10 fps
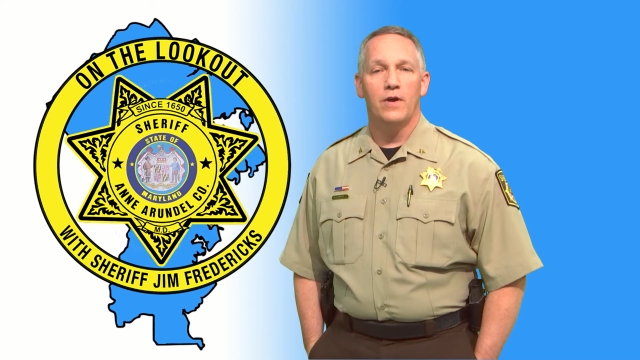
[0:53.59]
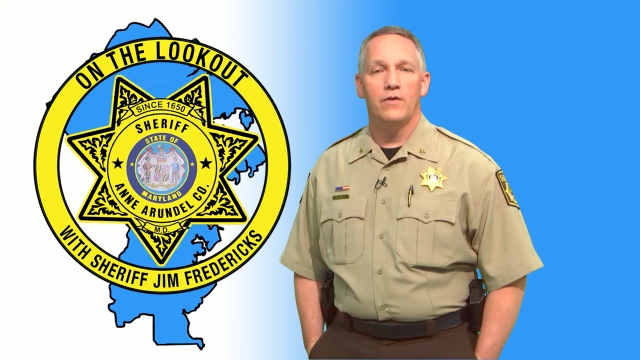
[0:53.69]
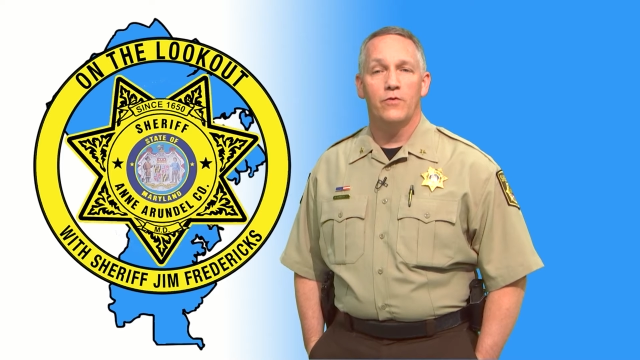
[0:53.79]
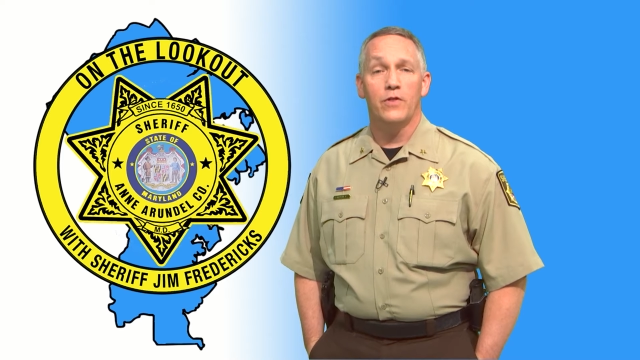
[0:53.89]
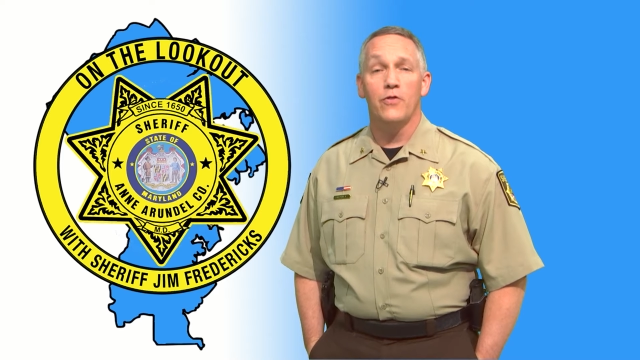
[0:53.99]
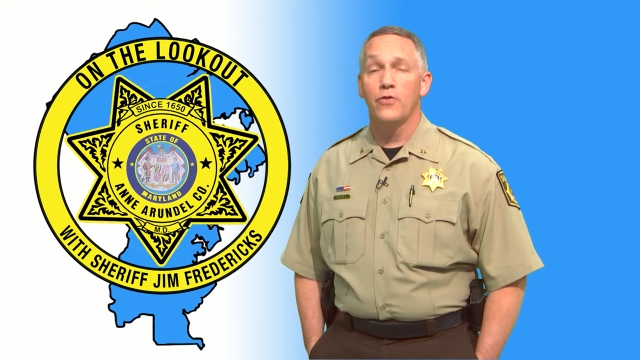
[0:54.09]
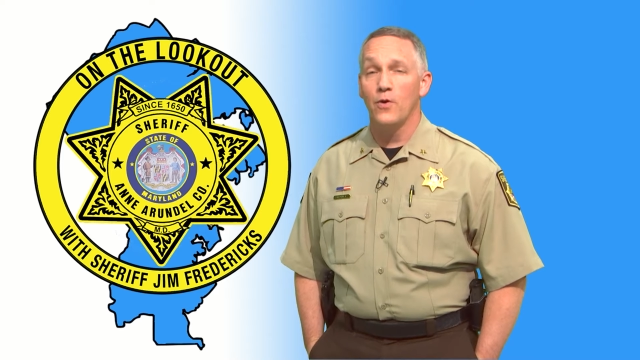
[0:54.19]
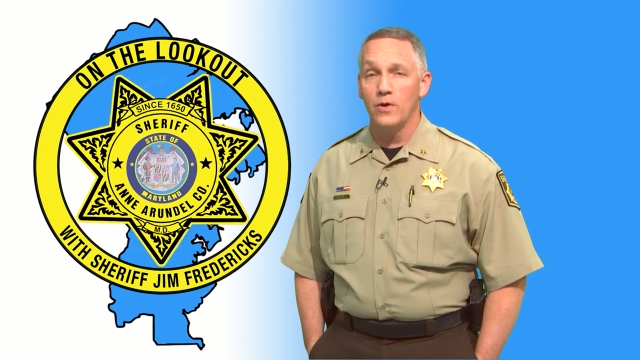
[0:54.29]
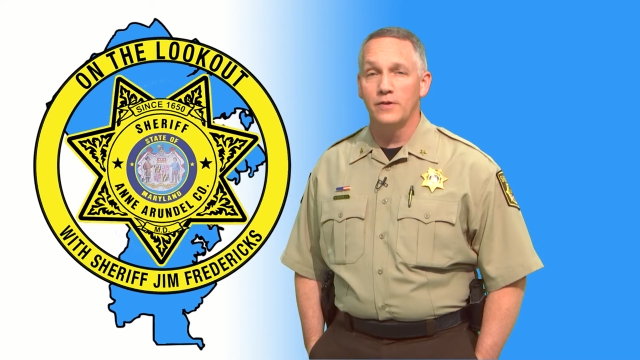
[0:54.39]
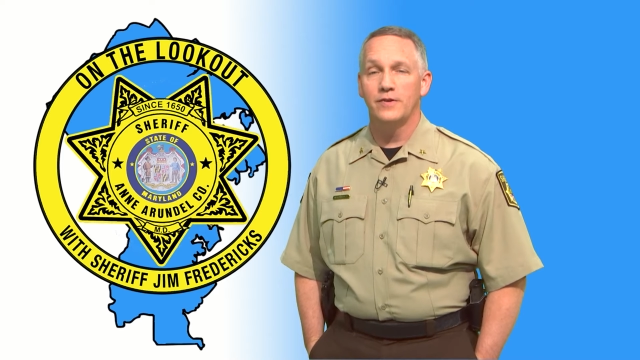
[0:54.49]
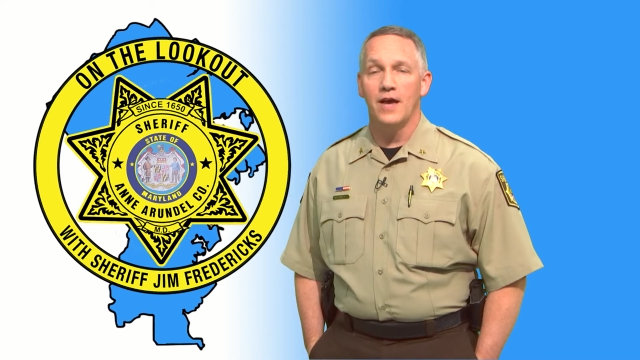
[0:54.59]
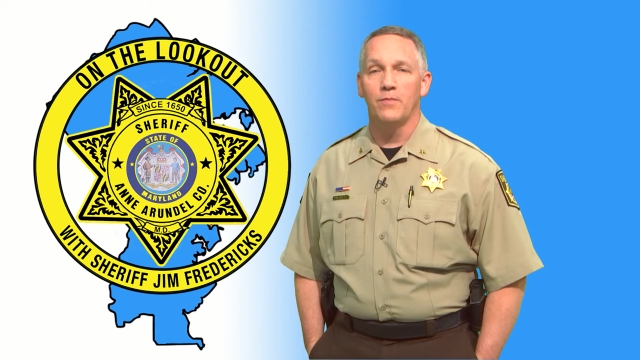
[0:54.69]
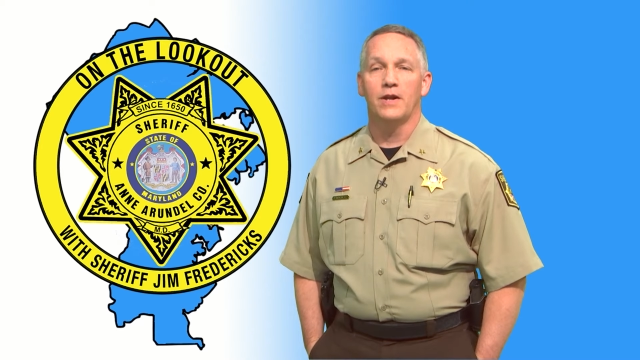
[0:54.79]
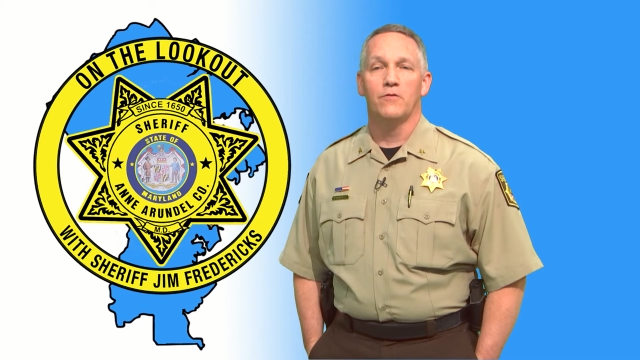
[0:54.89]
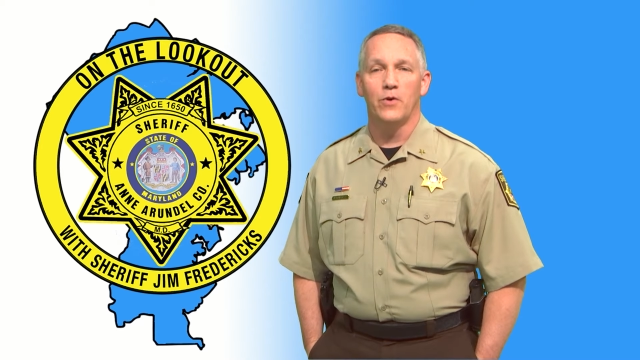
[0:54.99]
me for the third
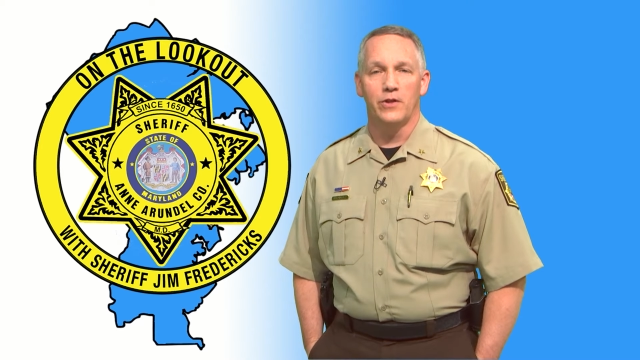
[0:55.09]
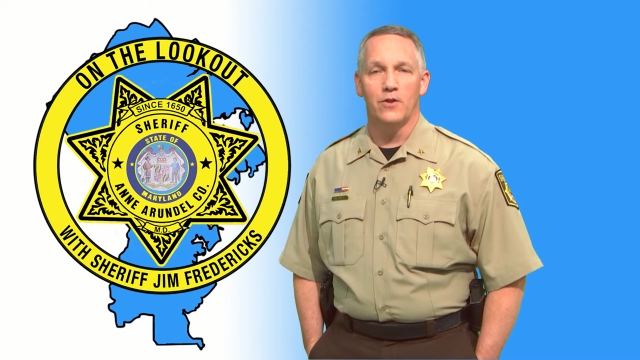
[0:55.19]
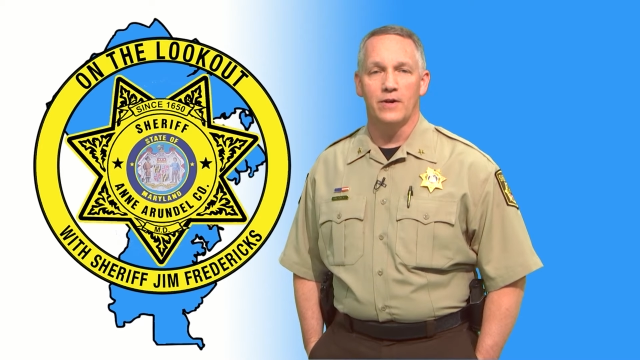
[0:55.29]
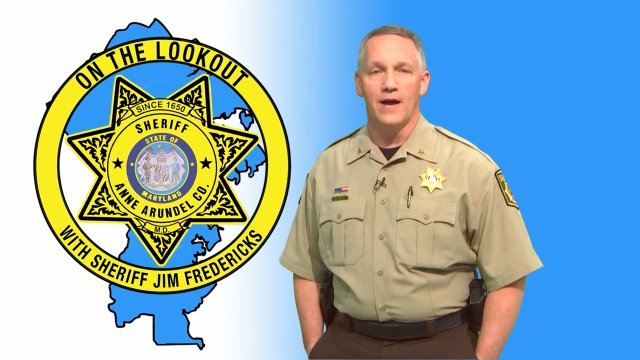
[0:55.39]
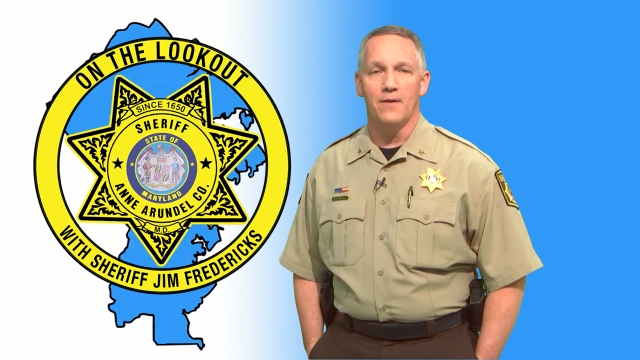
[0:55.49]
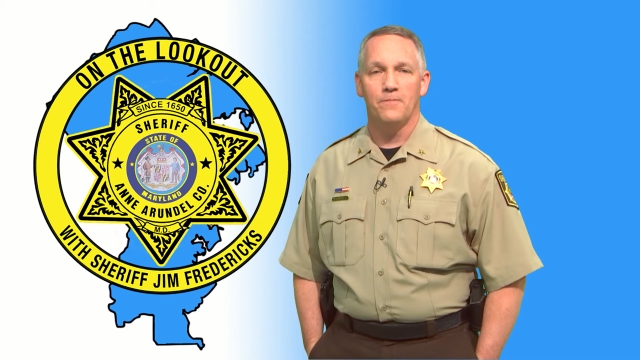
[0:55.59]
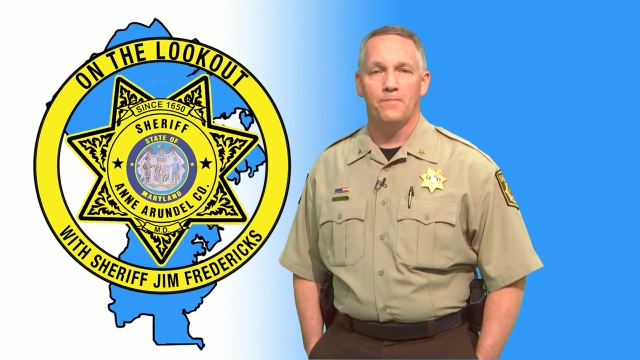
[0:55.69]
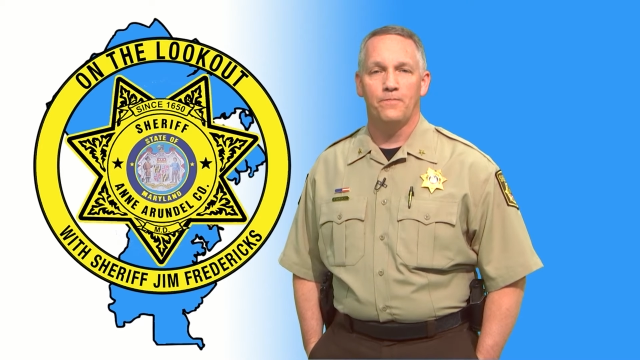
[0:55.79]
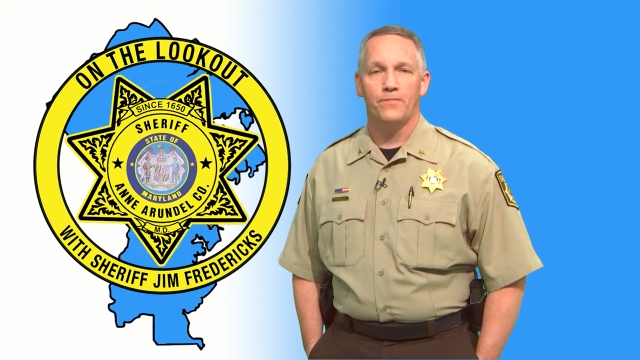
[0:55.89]
segment of On the Lookout.